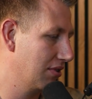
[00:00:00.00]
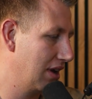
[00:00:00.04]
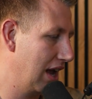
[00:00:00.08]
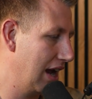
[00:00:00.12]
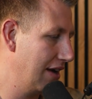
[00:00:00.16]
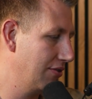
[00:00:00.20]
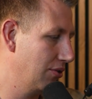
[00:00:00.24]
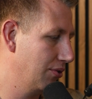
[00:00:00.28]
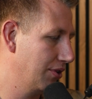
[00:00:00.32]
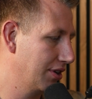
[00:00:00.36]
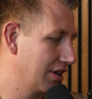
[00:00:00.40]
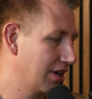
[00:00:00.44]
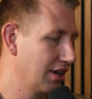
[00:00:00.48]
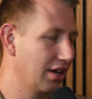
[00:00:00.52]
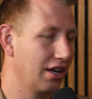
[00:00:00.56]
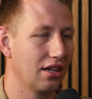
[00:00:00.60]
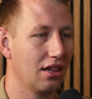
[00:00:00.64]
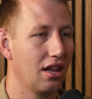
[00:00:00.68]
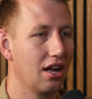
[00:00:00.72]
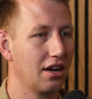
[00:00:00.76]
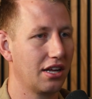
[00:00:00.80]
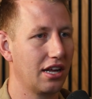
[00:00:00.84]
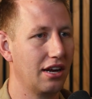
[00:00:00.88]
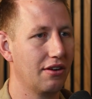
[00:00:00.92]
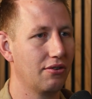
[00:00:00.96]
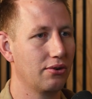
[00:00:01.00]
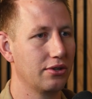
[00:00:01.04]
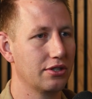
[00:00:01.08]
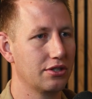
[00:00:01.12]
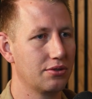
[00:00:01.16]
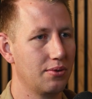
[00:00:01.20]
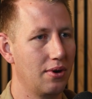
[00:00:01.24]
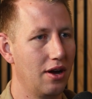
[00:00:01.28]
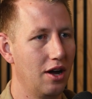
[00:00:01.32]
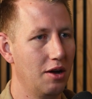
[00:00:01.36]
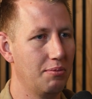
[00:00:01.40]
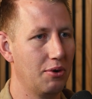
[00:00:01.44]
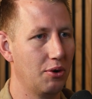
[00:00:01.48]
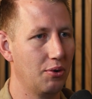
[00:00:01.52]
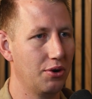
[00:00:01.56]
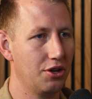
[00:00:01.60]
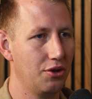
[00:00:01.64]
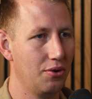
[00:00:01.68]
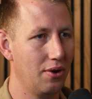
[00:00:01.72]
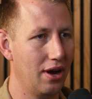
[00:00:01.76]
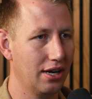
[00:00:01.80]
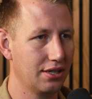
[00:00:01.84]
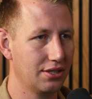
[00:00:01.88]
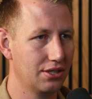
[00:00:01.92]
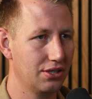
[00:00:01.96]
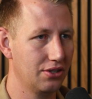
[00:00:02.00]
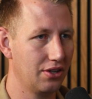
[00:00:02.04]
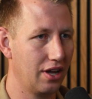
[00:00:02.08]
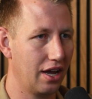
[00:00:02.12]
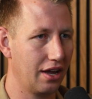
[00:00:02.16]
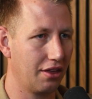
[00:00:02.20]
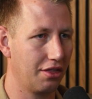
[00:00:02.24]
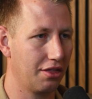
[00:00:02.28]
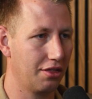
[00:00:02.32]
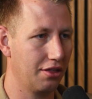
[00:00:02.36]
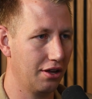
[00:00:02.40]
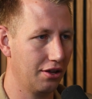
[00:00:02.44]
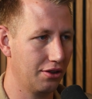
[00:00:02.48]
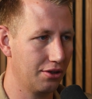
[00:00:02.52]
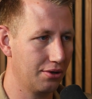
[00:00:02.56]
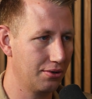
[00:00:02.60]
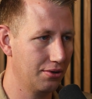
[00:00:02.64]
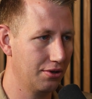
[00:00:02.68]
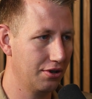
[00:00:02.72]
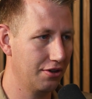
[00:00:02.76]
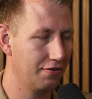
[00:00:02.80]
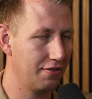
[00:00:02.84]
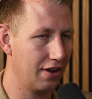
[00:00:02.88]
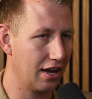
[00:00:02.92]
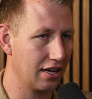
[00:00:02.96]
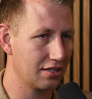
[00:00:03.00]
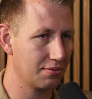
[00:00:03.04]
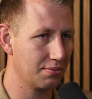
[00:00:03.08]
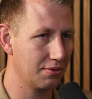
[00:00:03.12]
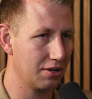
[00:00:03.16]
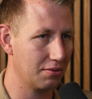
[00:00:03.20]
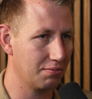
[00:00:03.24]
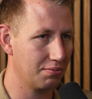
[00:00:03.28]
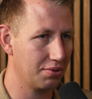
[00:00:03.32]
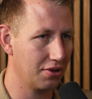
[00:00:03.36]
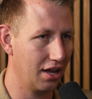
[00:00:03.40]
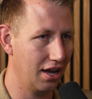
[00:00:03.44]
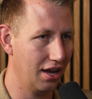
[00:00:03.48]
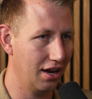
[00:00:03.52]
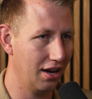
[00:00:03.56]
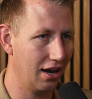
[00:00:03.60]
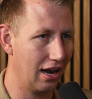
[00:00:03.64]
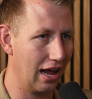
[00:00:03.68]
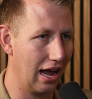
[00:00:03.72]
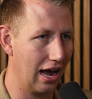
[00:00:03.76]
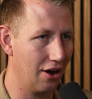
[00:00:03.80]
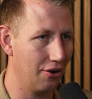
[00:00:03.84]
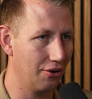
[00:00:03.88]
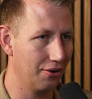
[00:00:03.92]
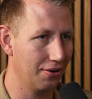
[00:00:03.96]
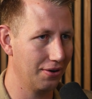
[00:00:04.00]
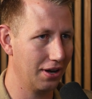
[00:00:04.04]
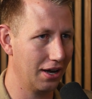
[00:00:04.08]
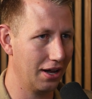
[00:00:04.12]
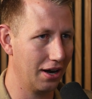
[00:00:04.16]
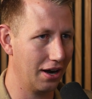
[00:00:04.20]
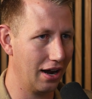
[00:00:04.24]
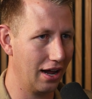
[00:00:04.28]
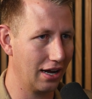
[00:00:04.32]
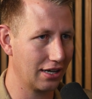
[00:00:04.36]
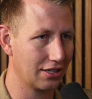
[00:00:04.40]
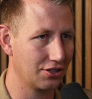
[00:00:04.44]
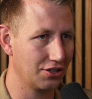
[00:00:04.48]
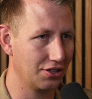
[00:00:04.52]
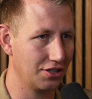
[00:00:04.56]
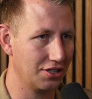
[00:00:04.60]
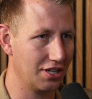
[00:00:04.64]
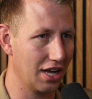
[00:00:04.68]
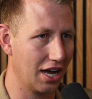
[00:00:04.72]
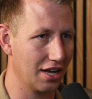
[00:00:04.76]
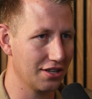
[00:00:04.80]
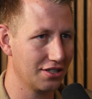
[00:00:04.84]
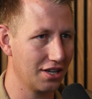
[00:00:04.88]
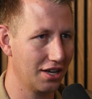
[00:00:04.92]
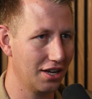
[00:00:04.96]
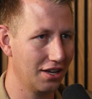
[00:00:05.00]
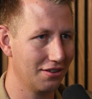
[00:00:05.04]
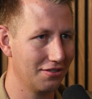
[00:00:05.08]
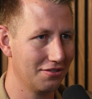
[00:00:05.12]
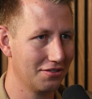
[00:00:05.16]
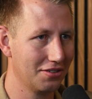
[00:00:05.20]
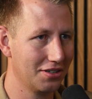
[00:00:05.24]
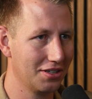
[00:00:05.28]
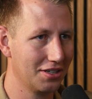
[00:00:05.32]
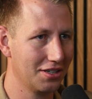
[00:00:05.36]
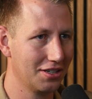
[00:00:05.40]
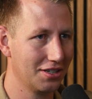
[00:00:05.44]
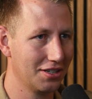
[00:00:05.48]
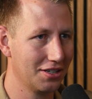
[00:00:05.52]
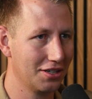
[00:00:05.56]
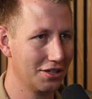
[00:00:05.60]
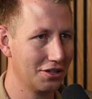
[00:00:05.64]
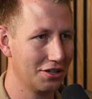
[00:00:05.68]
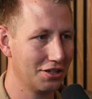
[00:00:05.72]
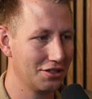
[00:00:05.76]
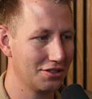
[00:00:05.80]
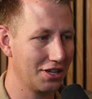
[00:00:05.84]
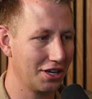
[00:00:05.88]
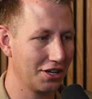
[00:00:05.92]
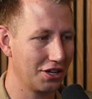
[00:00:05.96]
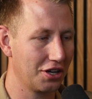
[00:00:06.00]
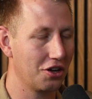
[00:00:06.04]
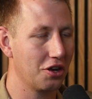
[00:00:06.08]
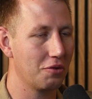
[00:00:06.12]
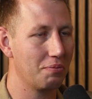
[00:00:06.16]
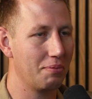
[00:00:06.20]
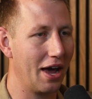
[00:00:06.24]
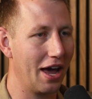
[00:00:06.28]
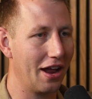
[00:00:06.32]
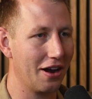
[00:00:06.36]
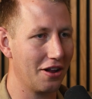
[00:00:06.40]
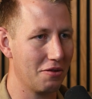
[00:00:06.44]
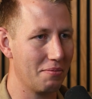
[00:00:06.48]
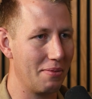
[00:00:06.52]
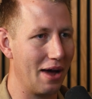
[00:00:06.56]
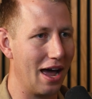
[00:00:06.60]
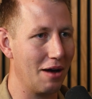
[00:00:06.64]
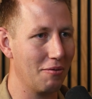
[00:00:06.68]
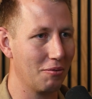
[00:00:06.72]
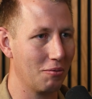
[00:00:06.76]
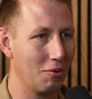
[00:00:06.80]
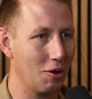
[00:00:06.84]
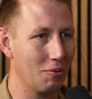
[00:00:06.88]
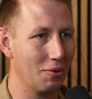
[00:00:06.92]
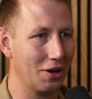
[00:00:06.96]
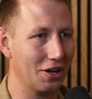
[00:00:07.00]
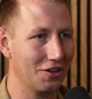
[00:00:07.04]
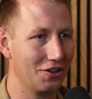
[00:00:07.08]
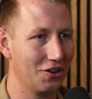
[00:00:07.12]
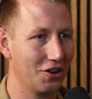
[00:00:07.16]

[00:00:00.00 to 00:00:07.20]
Everyone can get lucky every once in a while, but when you actually like think through an investment, plan it out, and it actually does it, it's like a good pat on the back moment.